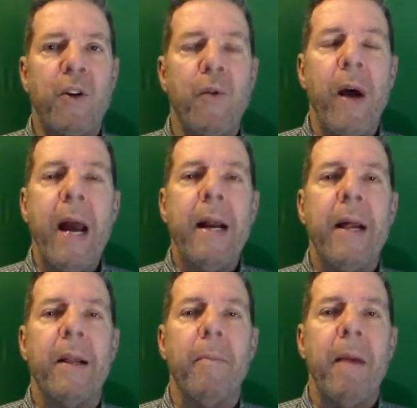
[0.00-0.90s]
train
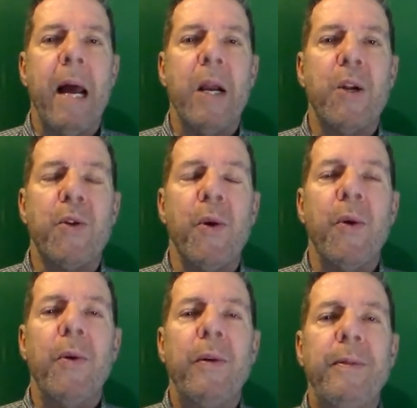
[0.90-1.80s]
as it made its
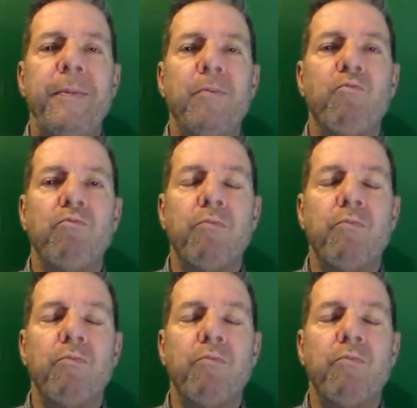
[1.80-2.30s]
turn.